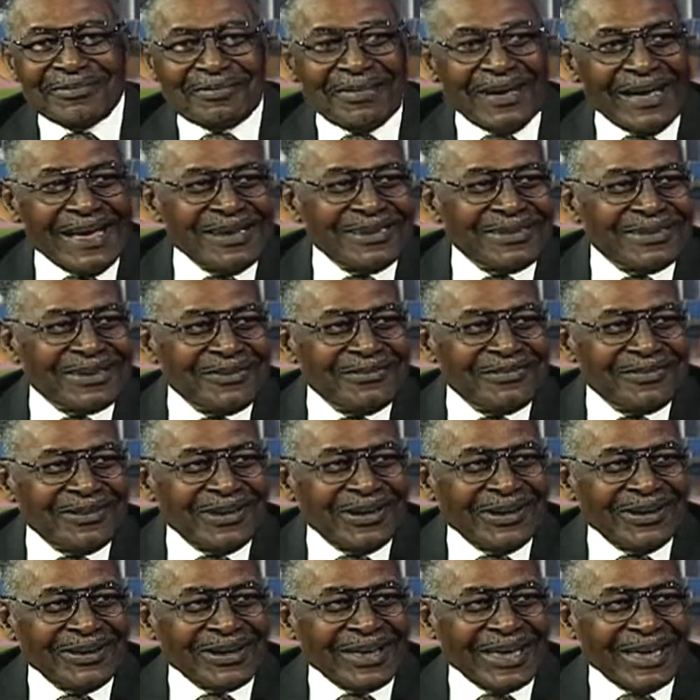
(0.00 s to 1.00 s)

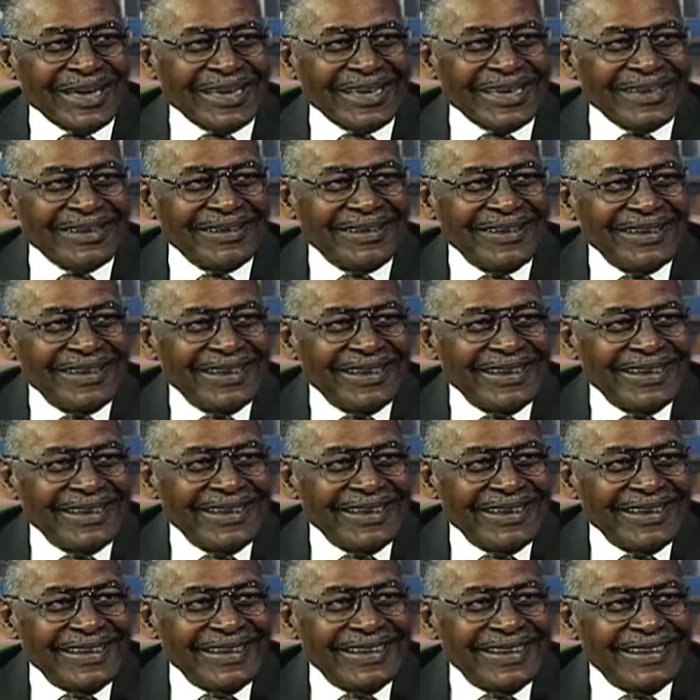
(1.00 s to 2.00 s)
basketball game. Definitely in
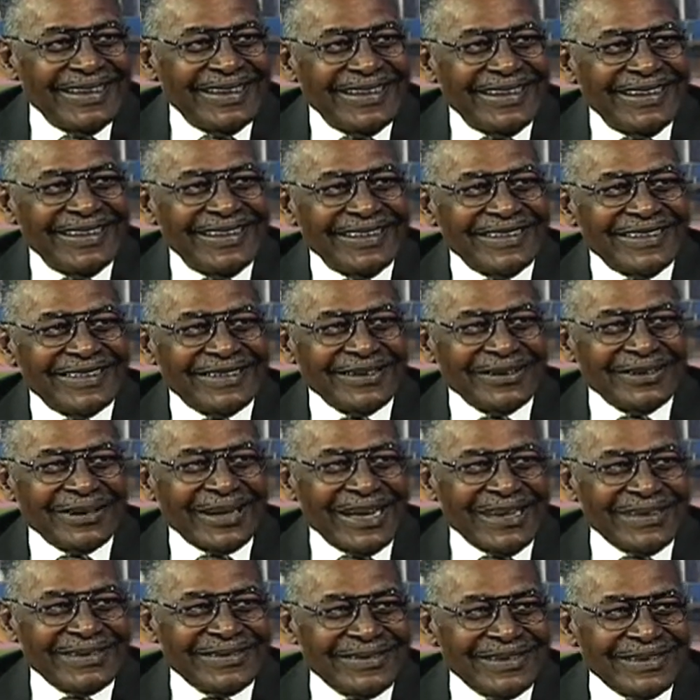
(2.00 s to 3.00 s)
the early years. So
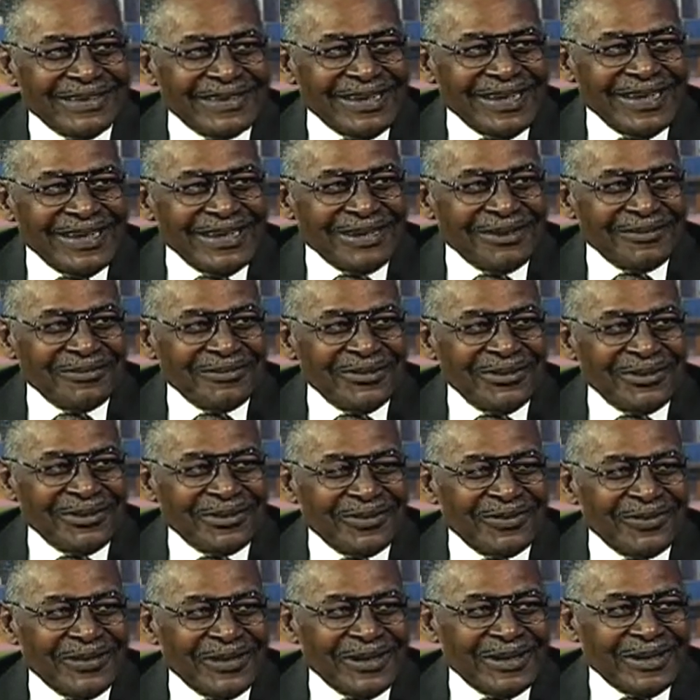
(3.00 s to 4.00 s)
that's the thing that
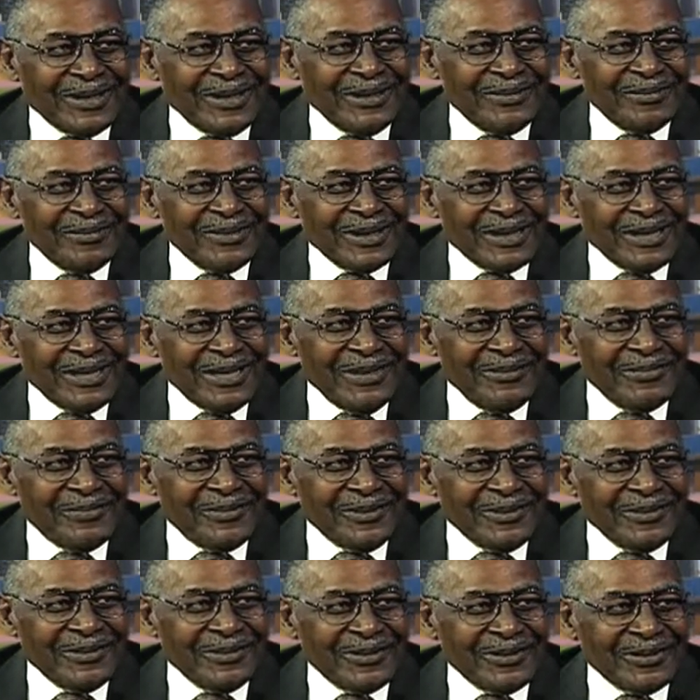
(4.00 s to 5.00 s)
motivated him to keep
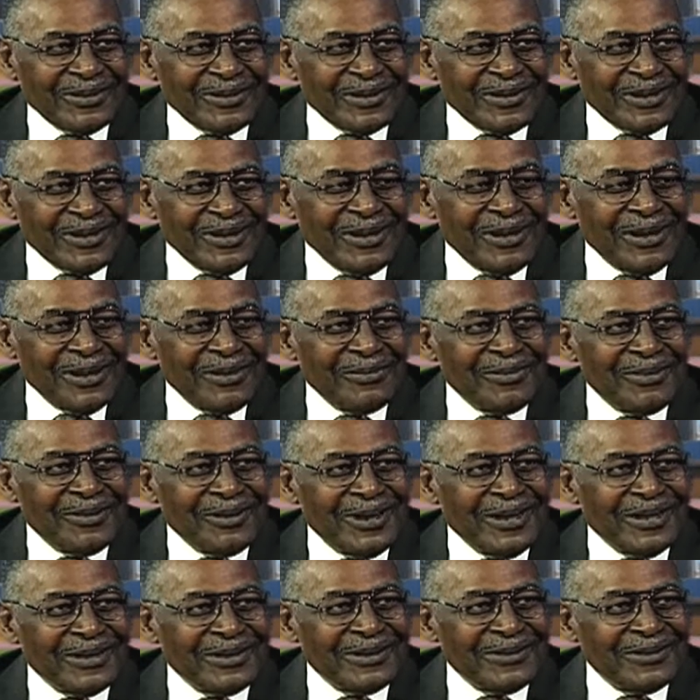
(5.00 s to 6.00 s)
you calm
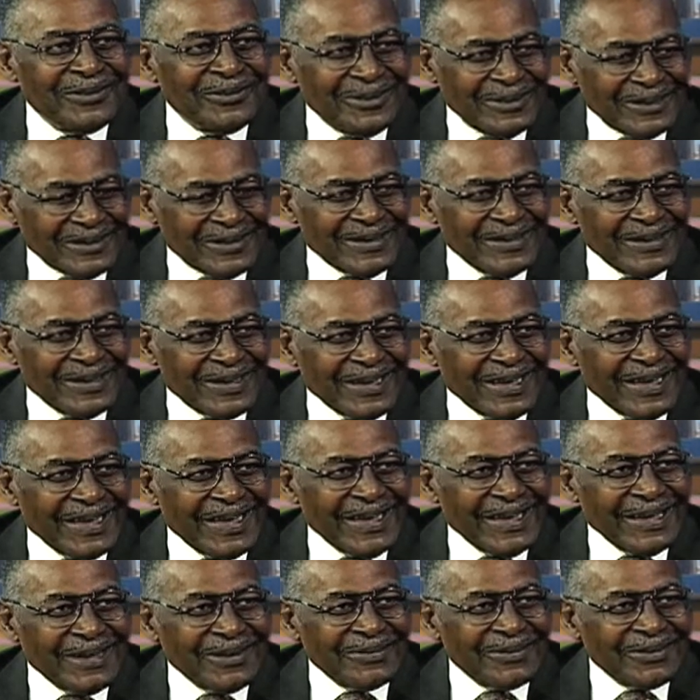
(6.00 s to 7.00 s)
while you went to the
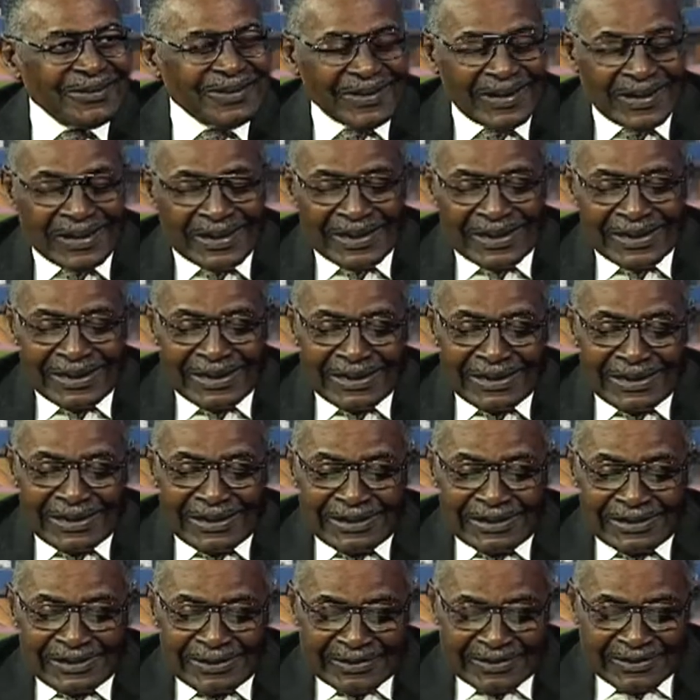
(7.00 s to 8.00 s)
game. Yes, sir.
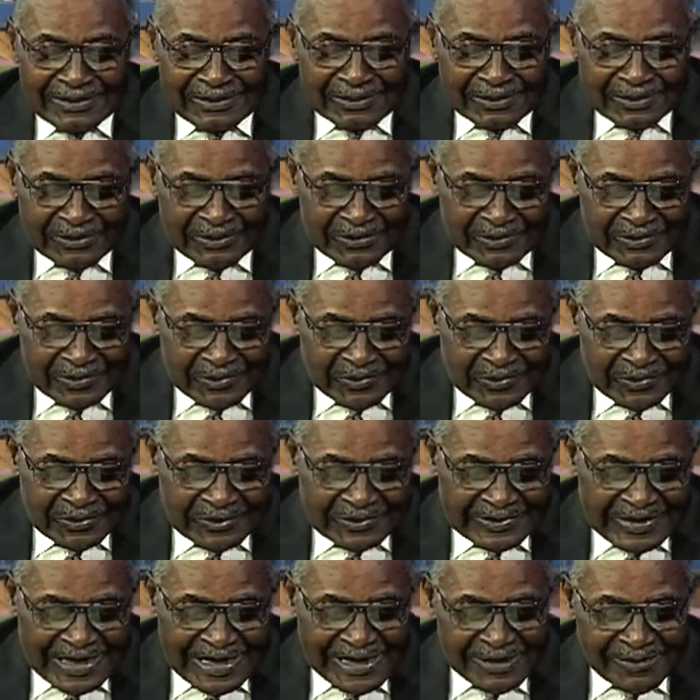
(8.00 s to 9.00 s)
So
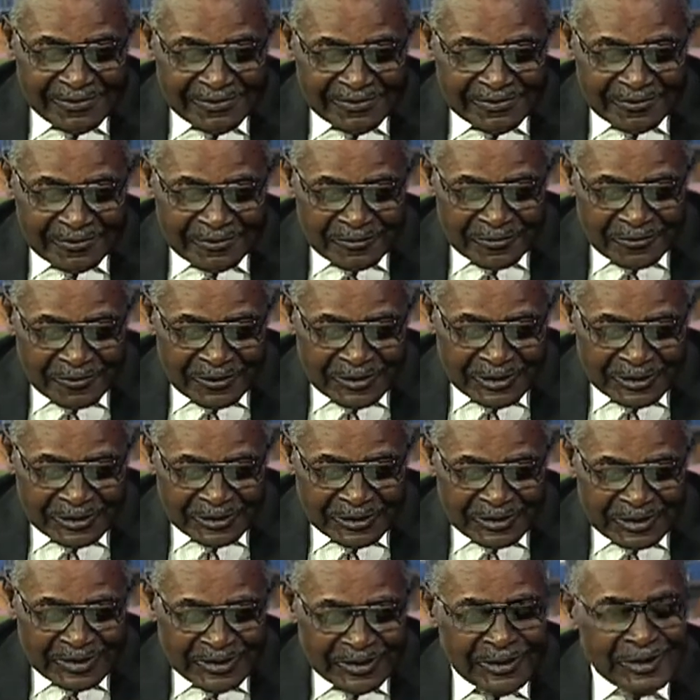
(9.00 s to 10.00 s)
was that a real
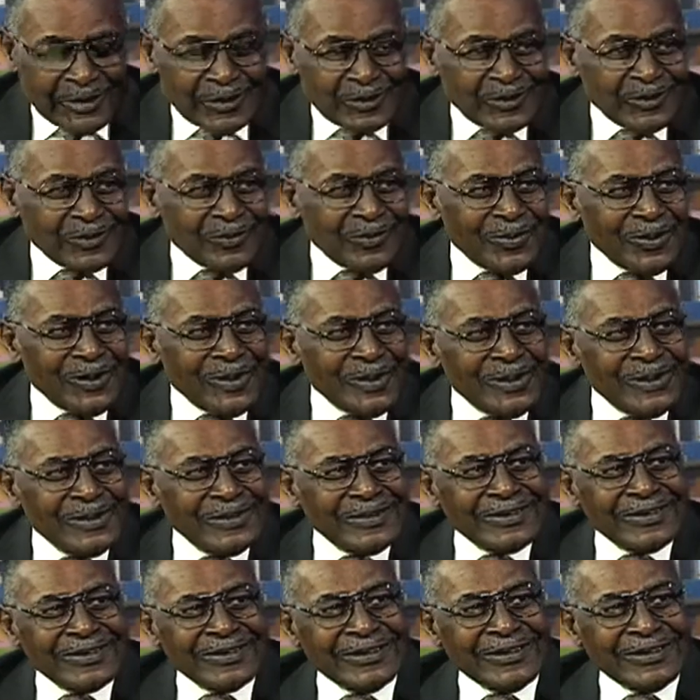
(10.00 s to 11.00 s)
good
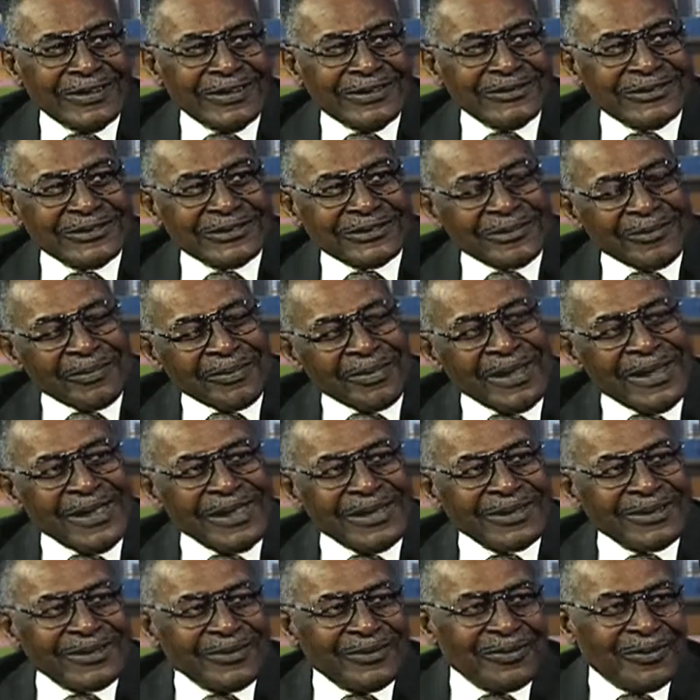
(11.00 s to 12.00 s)
experience or was it a
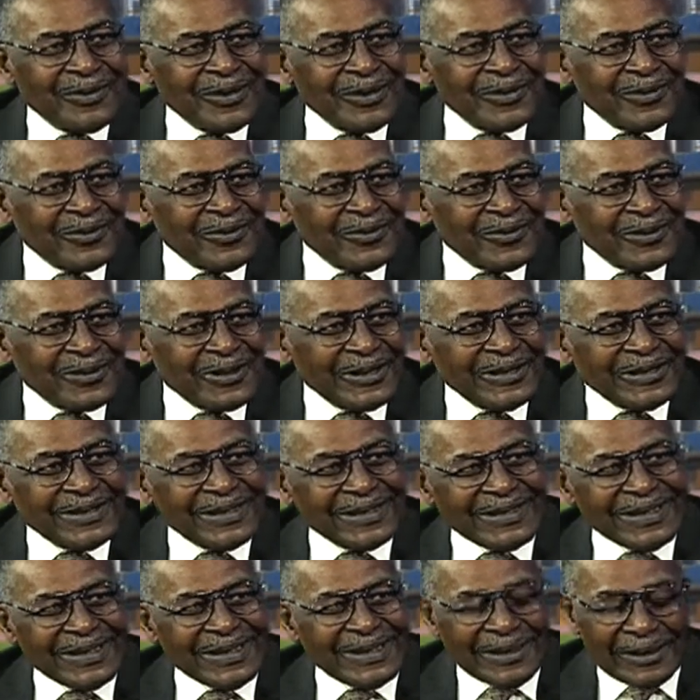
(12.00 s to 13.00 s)
bad experience for you at
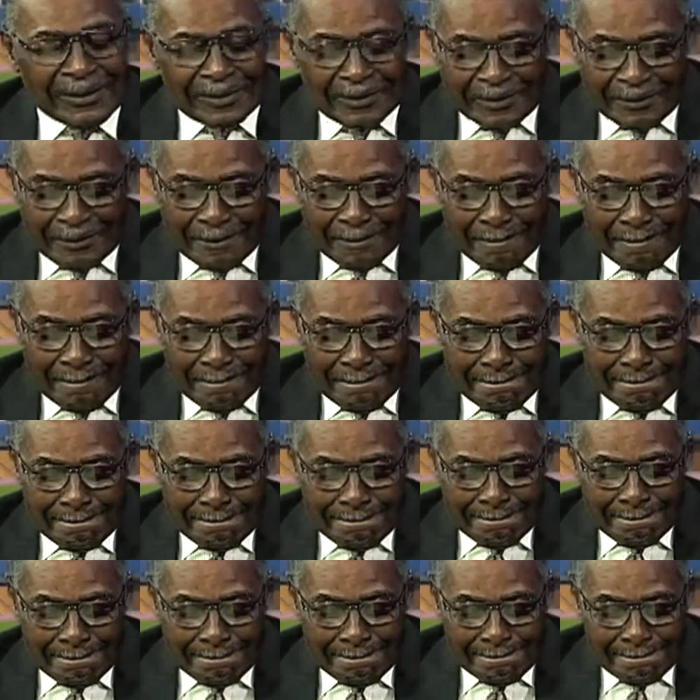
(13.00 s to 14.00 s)
the time? Uh, it was a
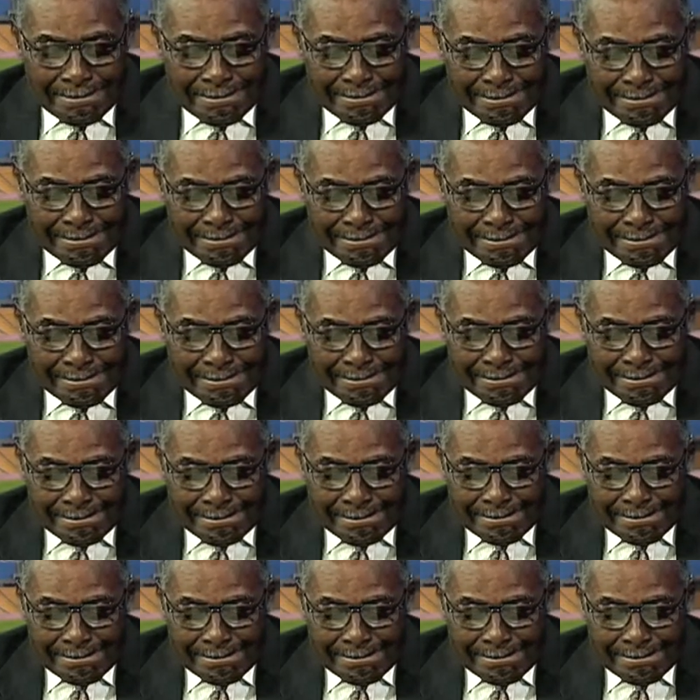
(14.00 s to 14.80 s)
great experience. Like I said,